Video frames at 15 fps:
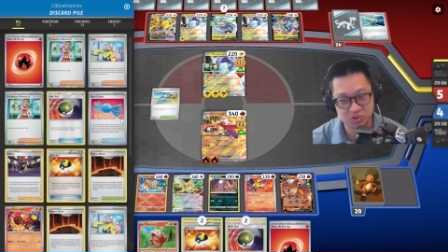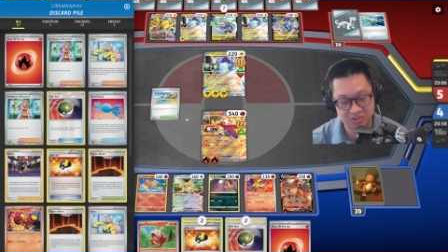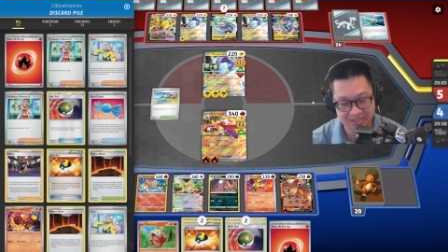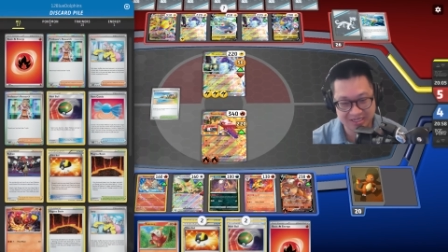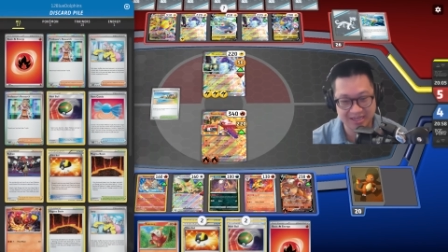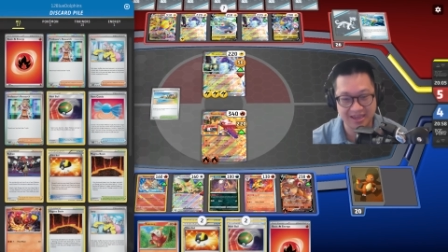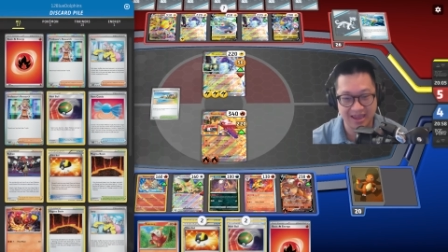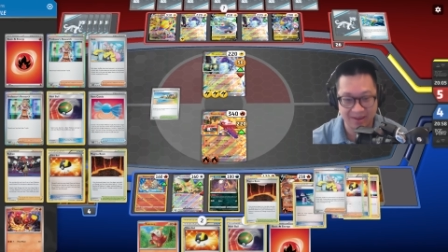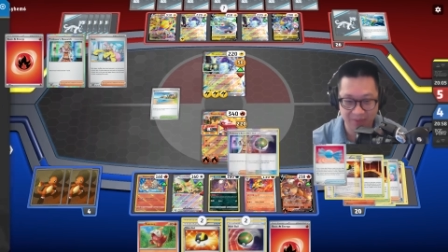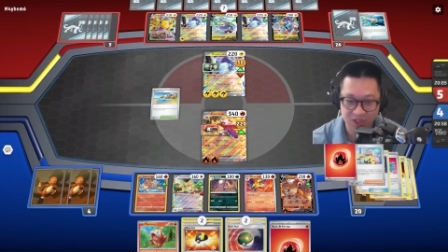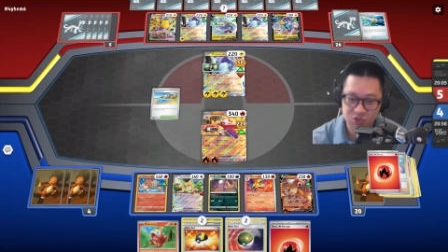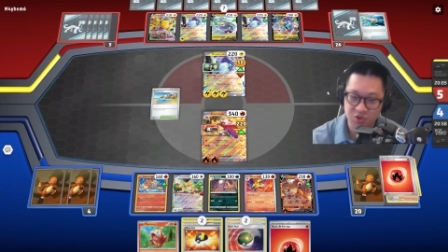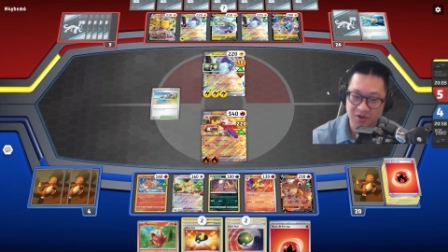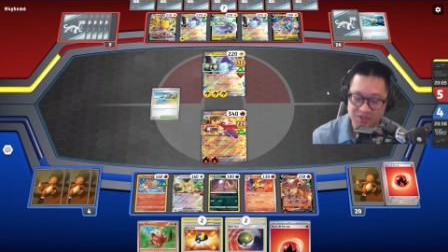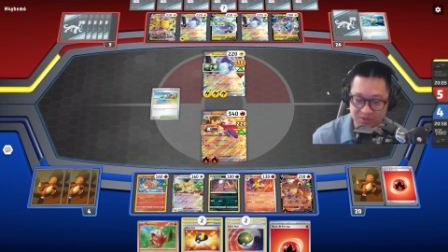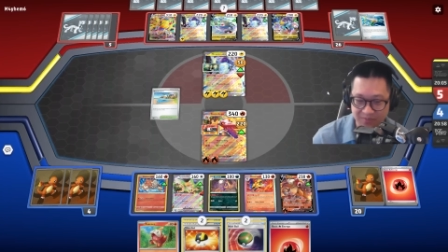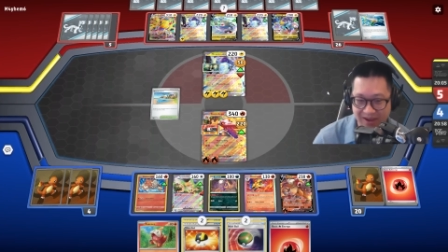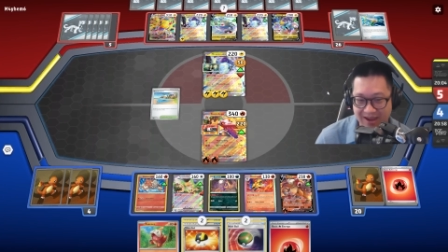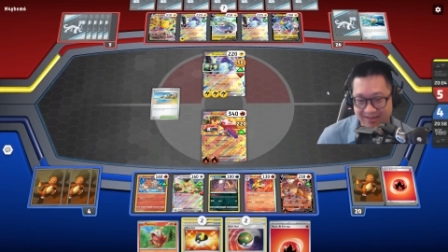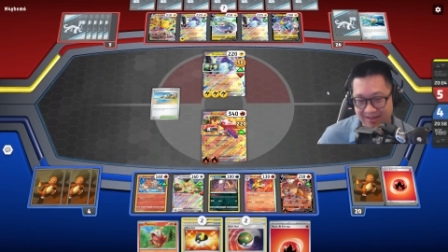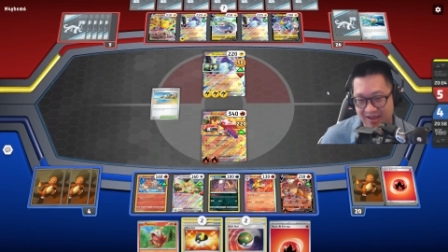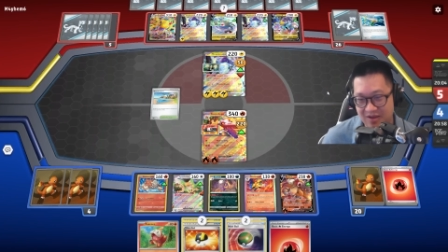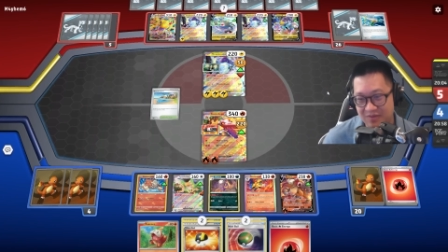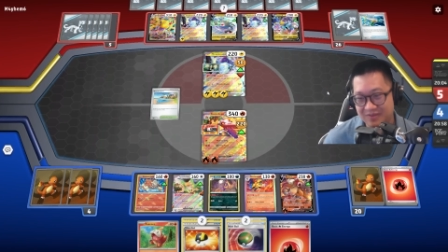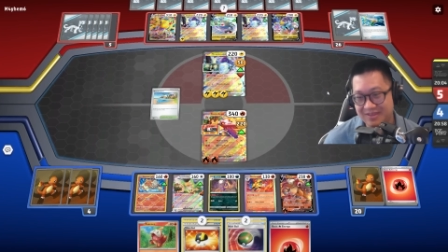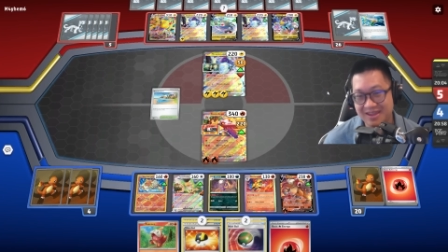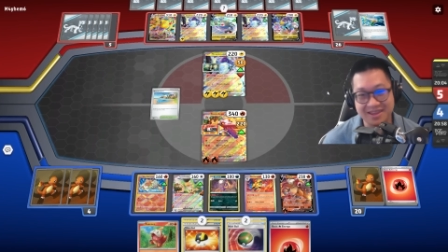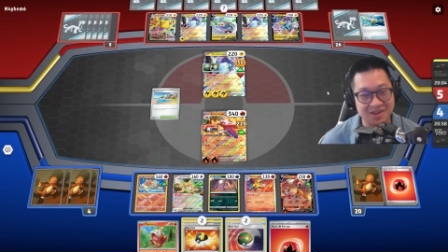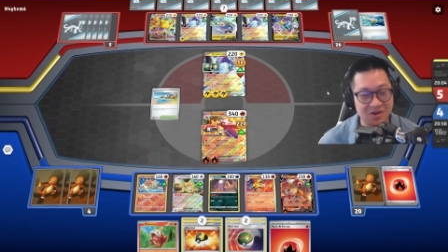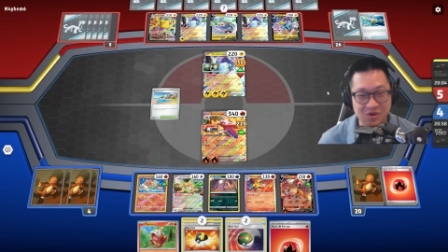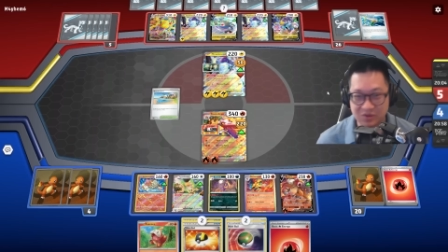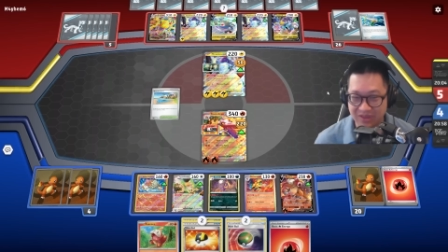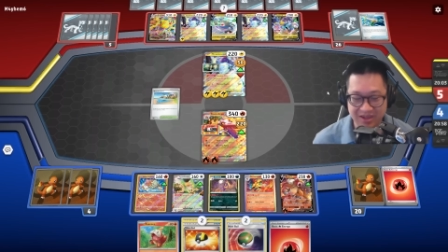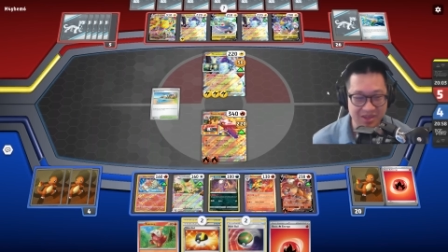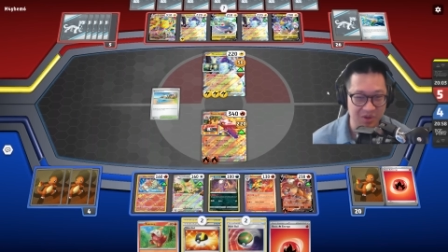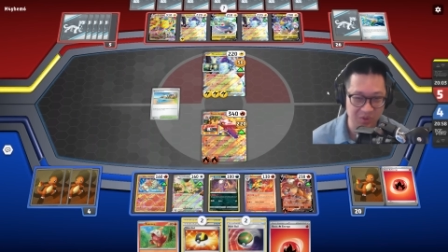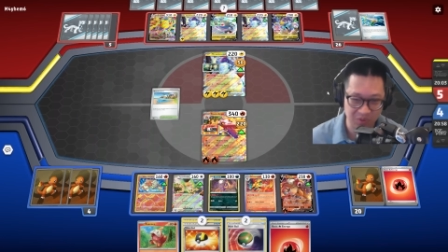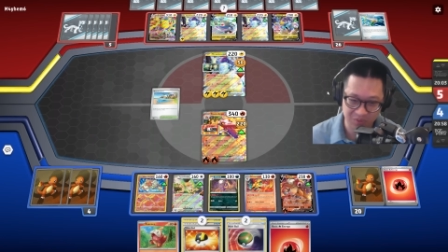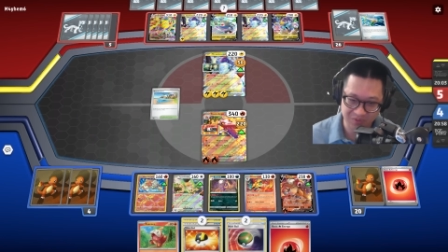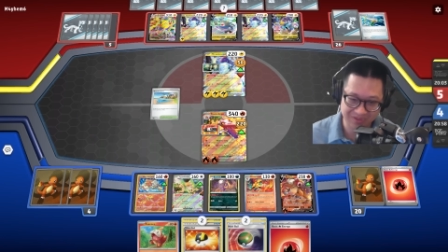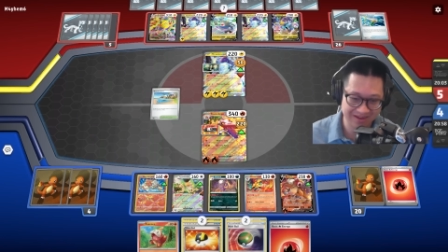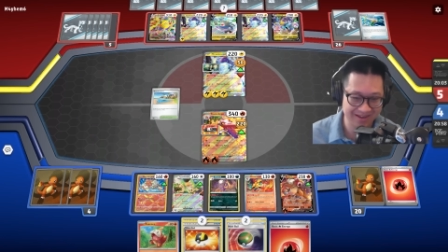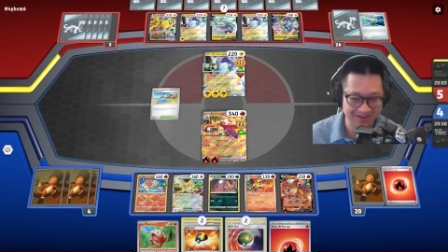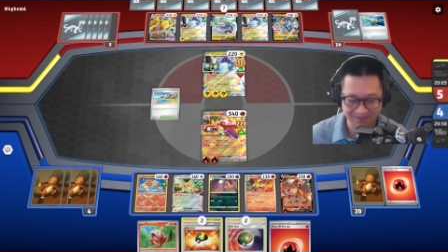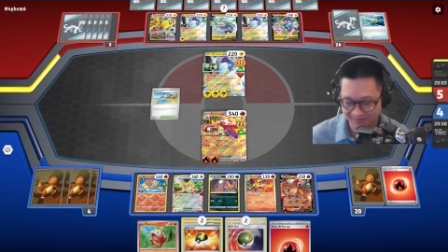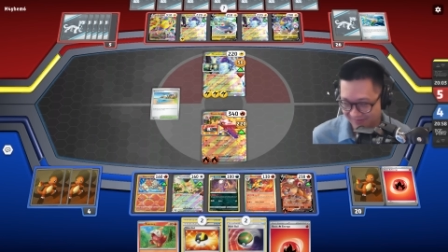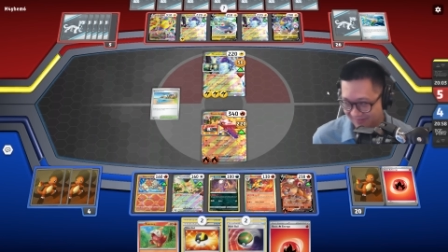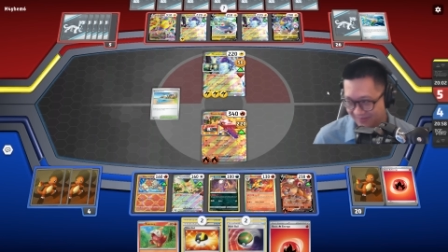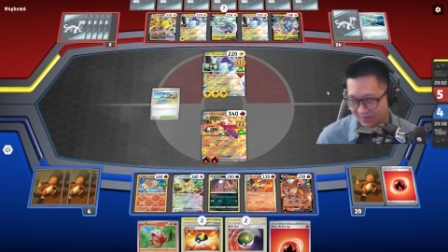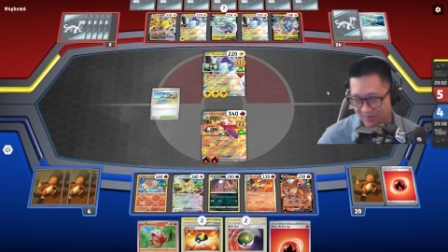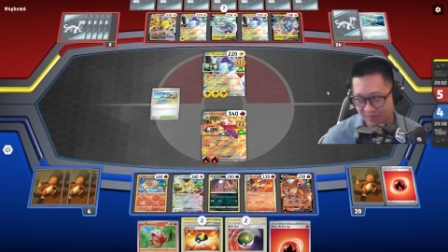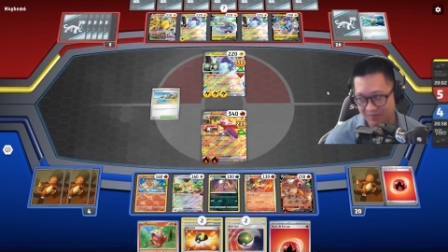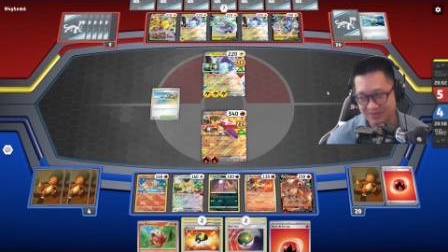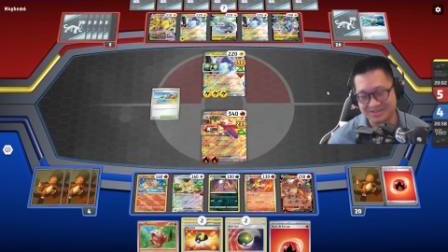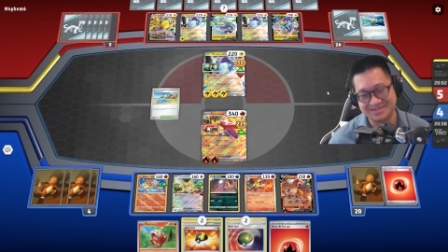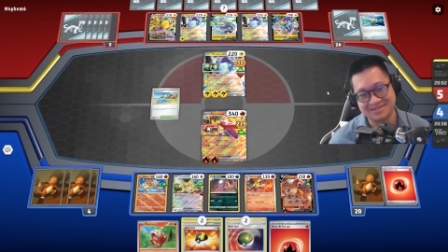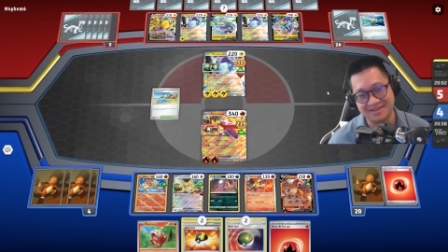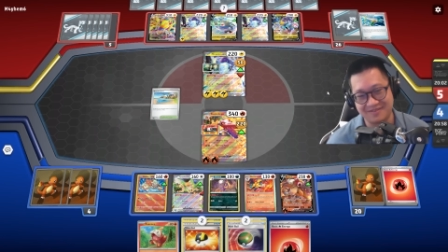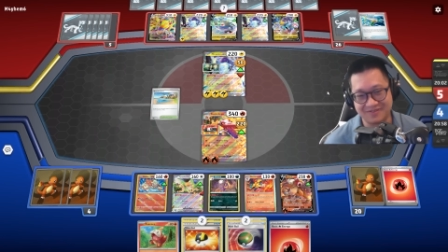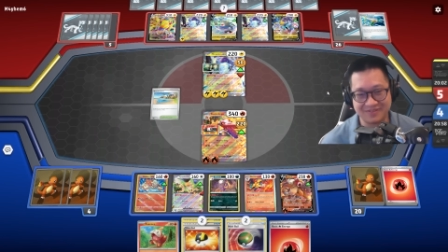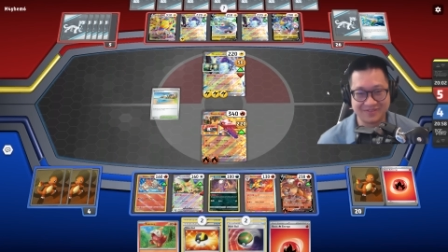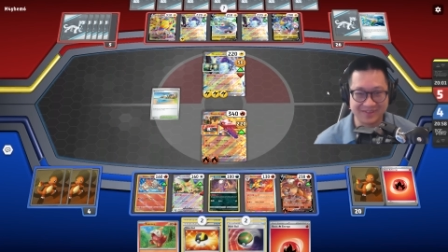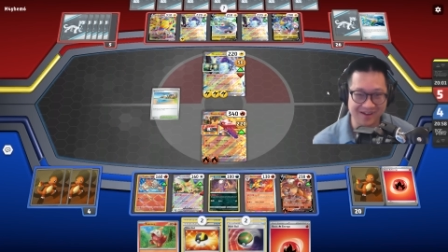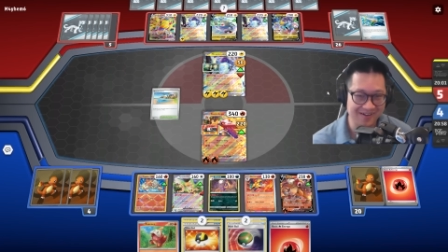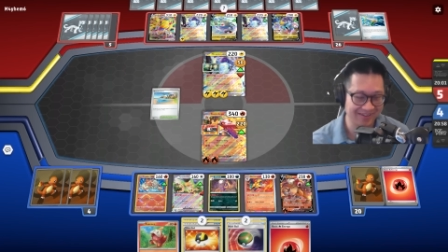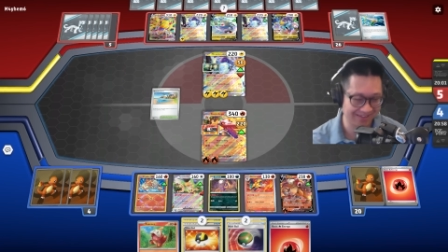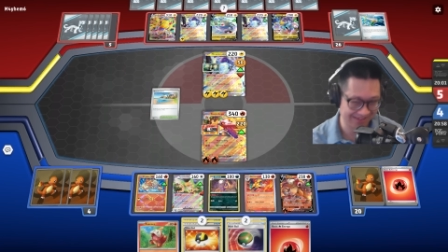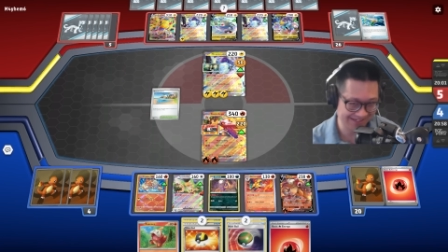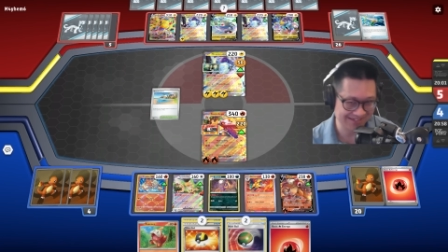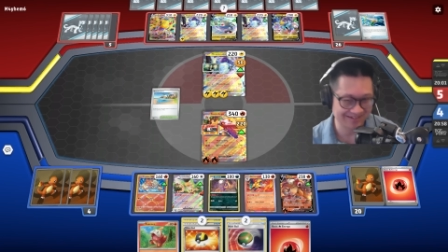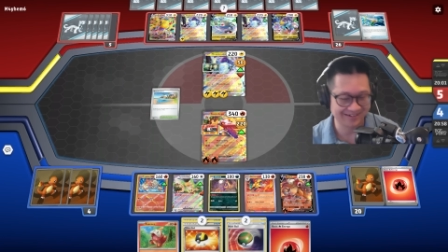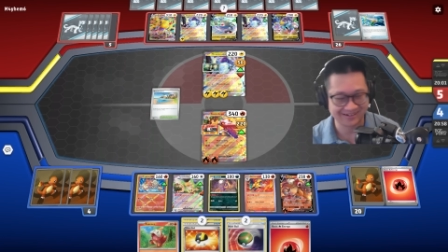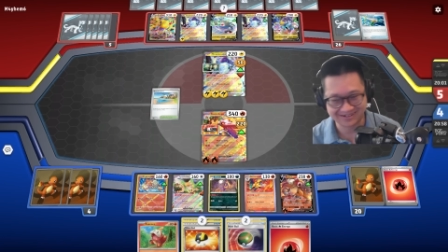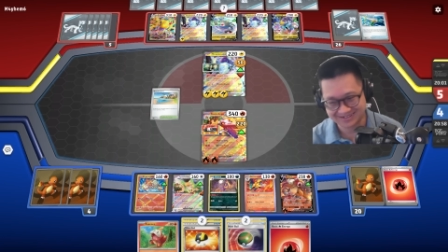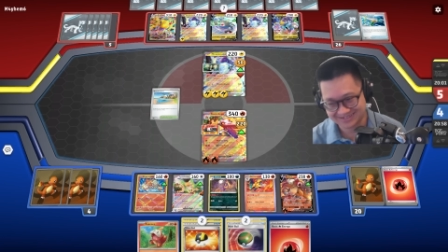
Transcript: yeah, my draws are bad now. Thank you, thank you, thank you. All of this stuff, all of this card.